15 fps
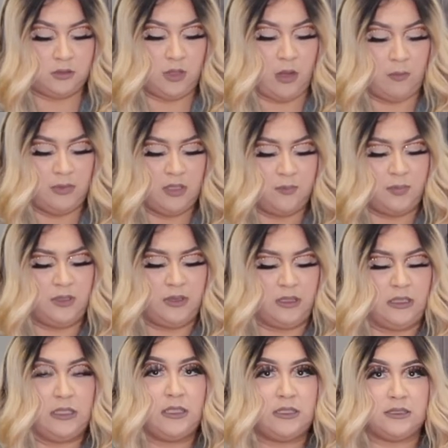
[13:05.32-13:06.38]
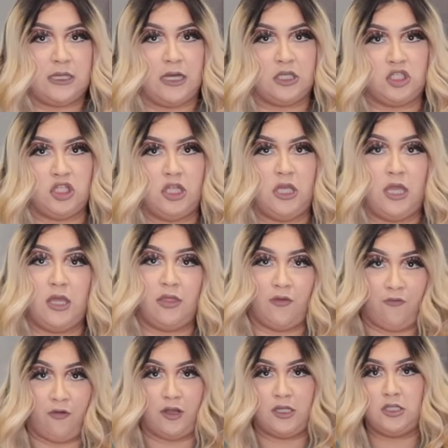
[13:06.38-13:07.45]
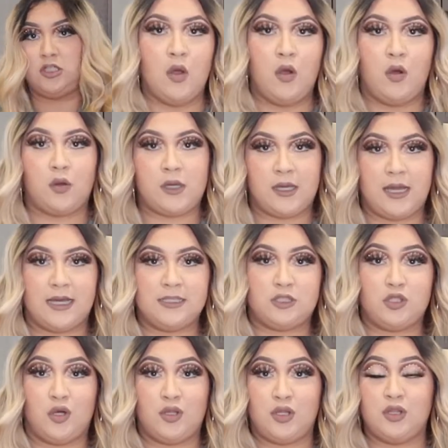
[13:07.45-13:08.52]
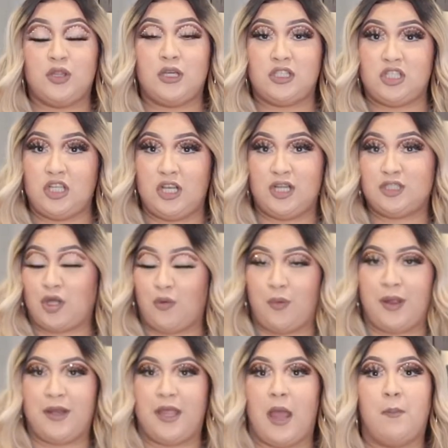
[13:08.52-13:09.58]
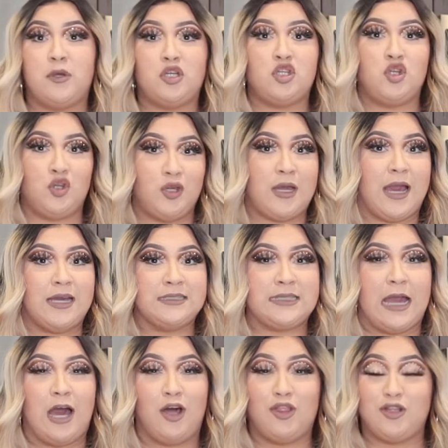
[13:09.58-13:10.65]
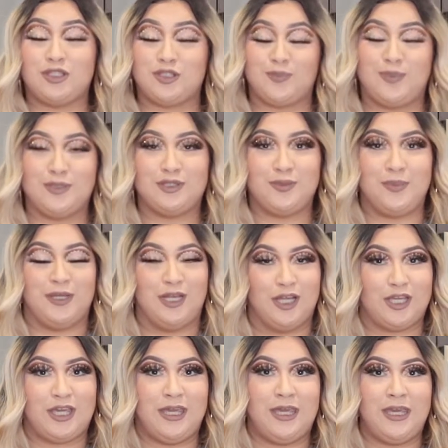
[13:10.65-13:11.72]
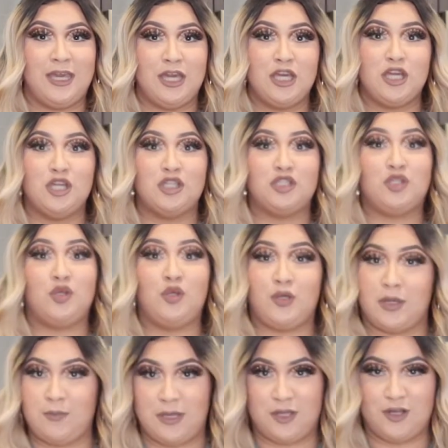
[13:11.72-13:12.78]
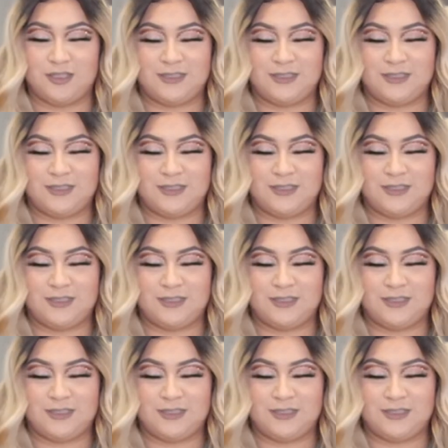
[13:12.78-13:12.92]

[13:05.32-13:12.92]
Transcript: so I'm gonna put this actually in the fridge. Okay guys, so the chiles are ready. I'm gonna show you guys how they're supposed to be looking so you can make your